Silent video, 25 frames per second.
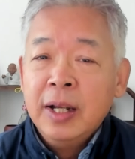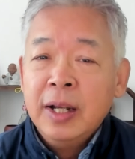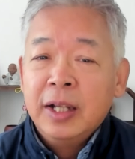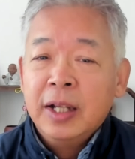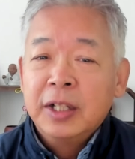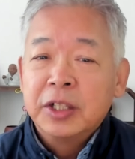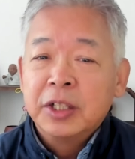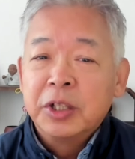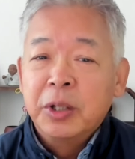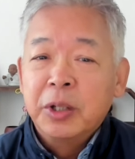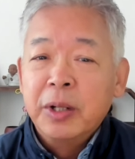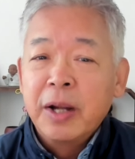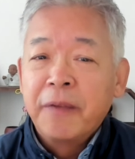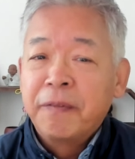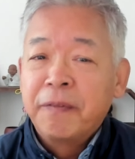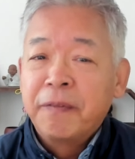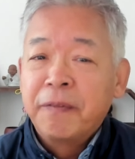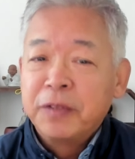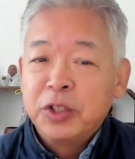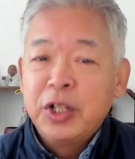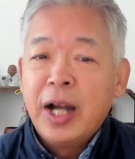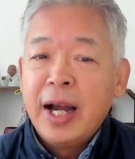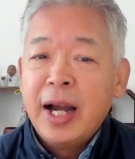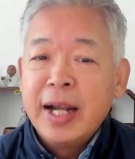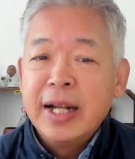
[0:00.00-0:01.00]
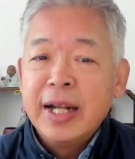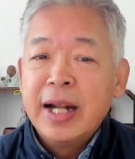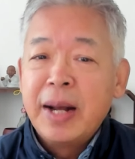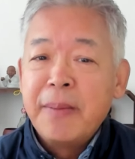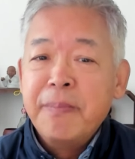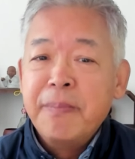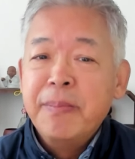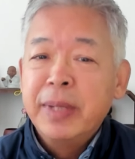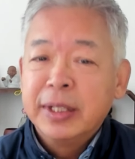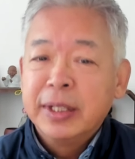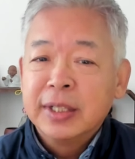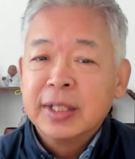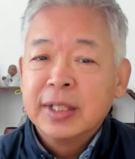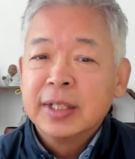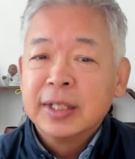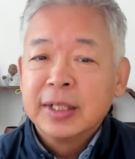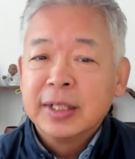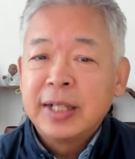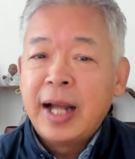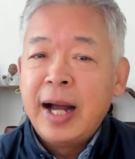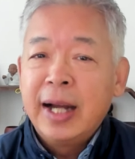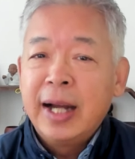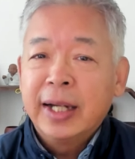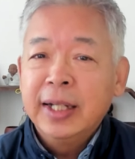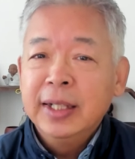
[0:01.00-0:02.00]
So if China misses the
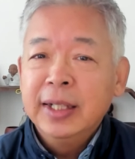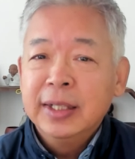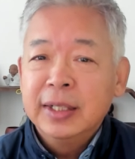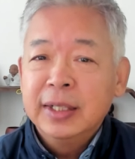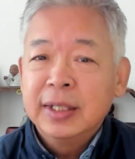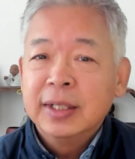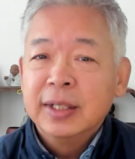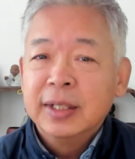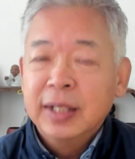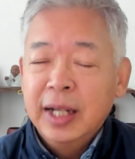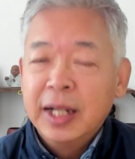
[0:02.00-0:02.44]
target,